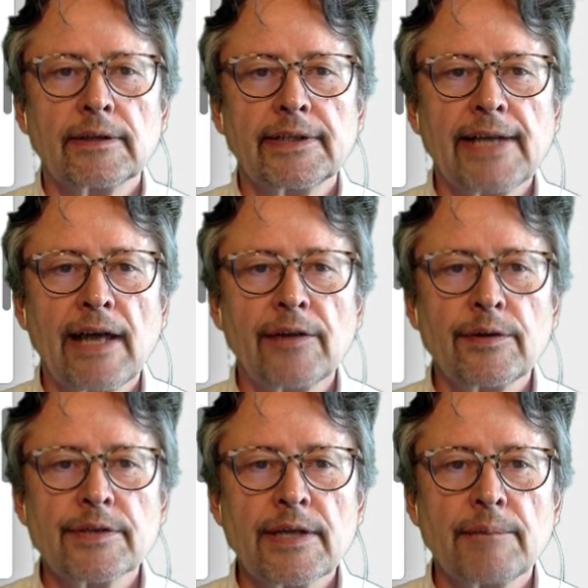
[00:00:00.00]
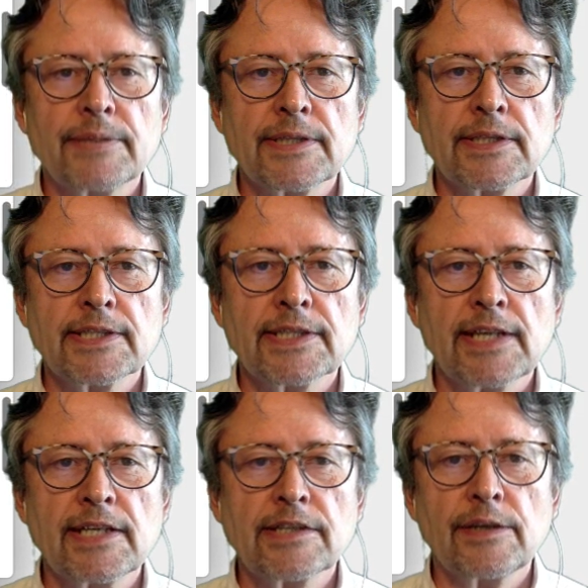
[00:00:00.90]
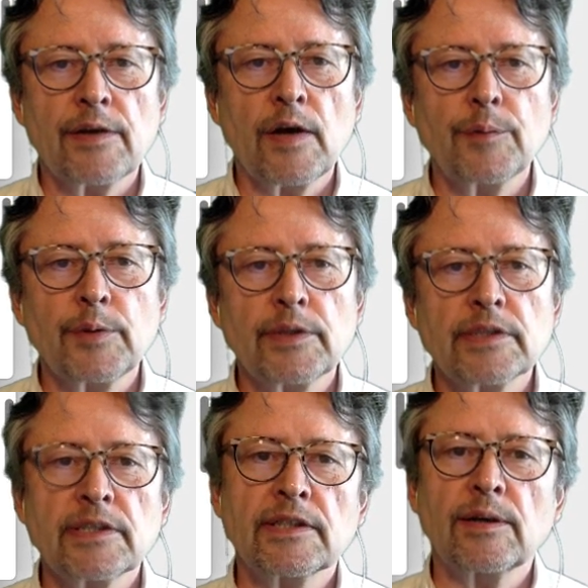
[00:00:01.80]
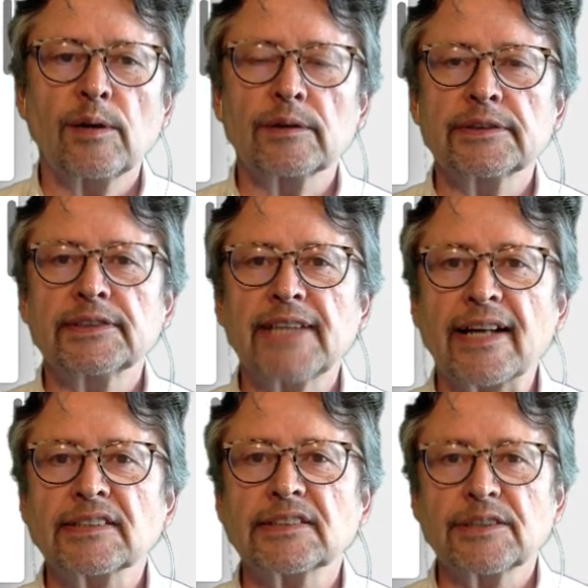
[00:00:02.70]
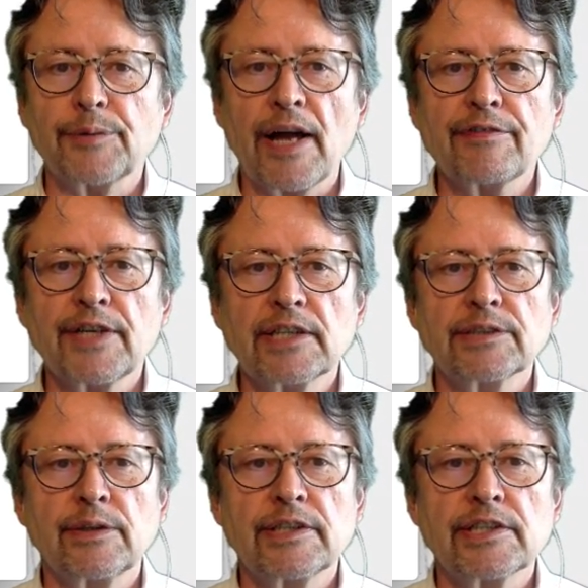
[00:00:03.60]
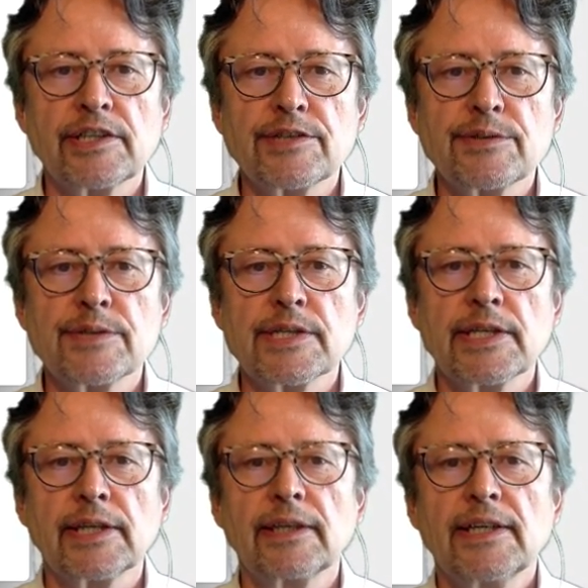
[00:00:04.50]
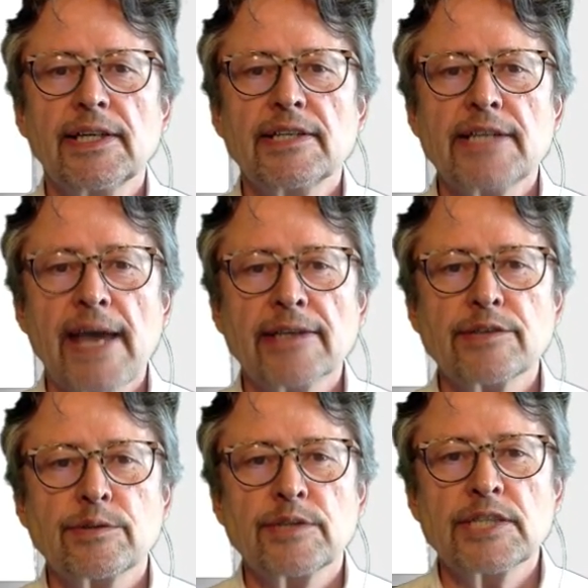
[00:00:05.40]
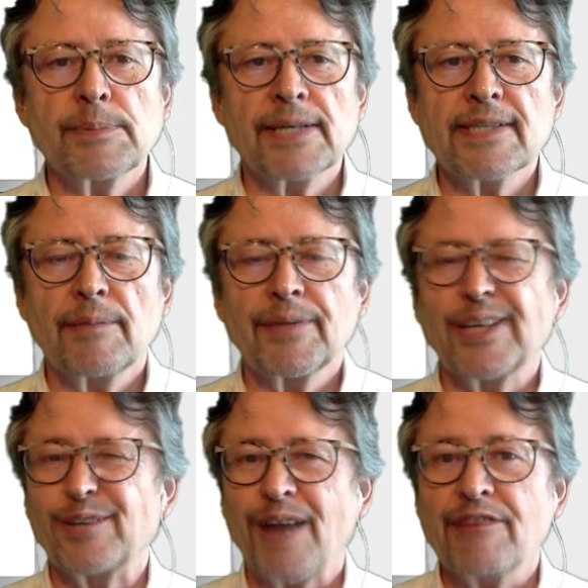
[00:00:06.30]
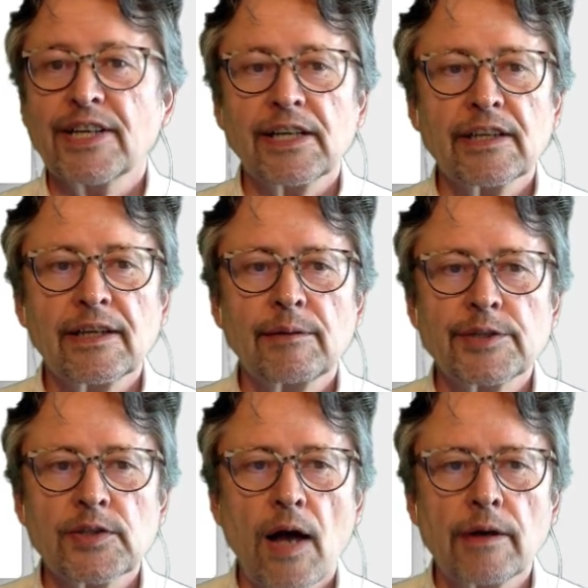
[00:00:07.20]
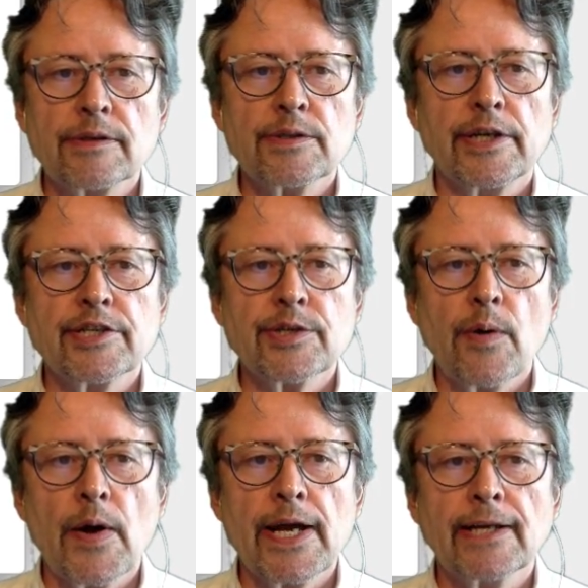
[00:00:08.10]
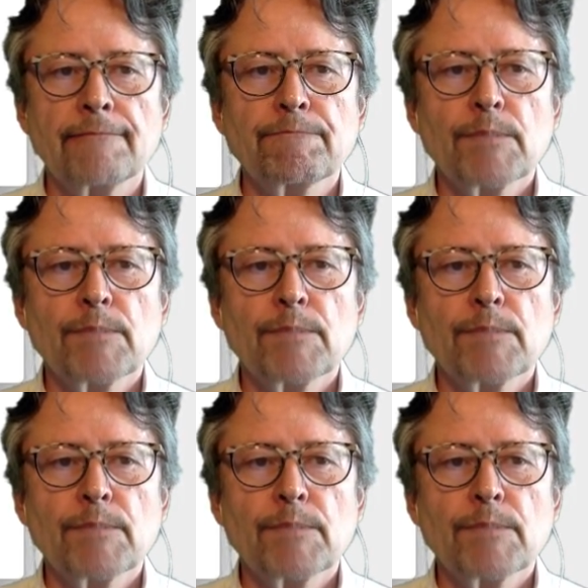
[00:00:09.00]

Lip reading: gather some statistic, and it's going to output. This is called text graphics, so it's just using text to display something graphically with colors. So it's showing